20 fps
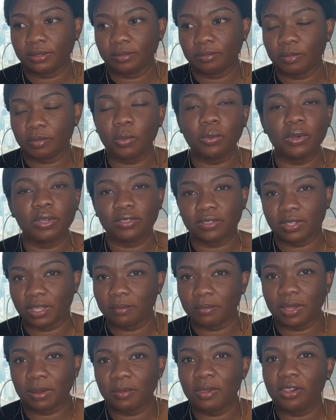But we'll see.
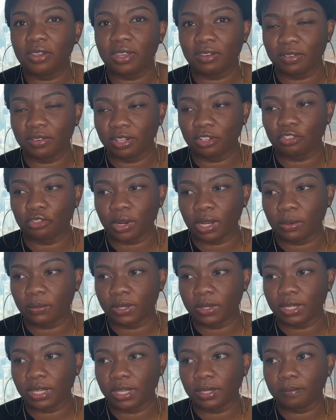Maybe I'll give it a try one
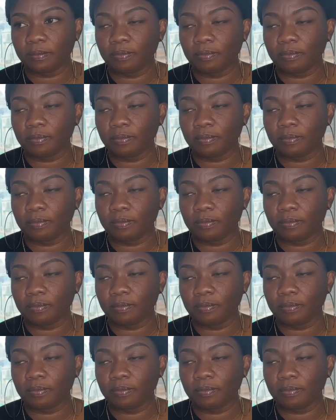day.